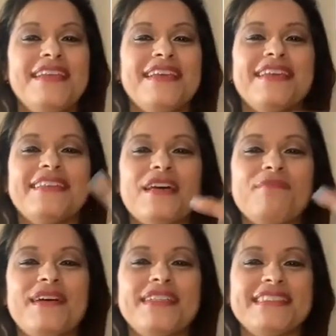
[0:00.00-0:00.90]
and that
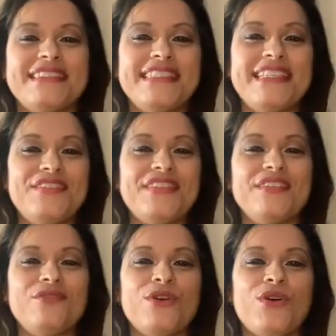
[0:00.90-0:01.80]
positivity
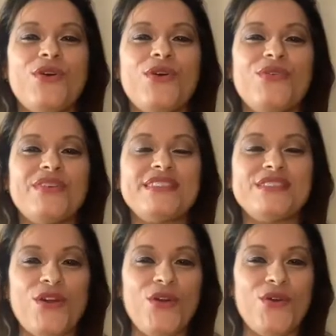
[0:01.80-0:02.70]
will
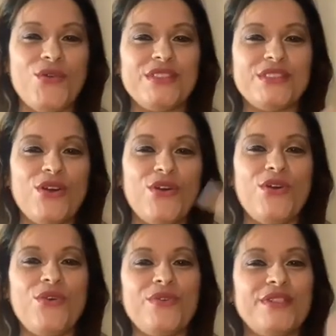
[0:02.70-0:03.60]

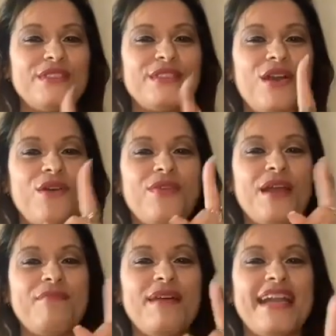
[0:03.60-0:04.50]
always come right
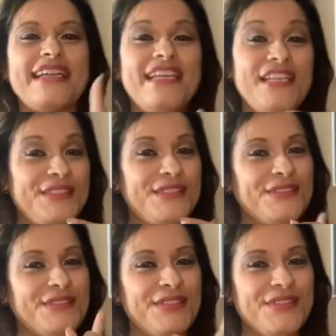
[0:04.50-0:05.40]
back to
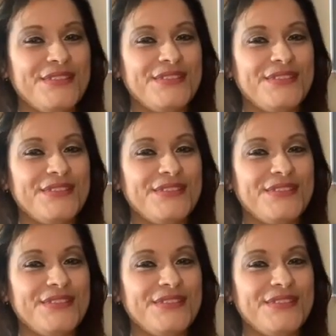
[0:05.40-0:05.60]
you.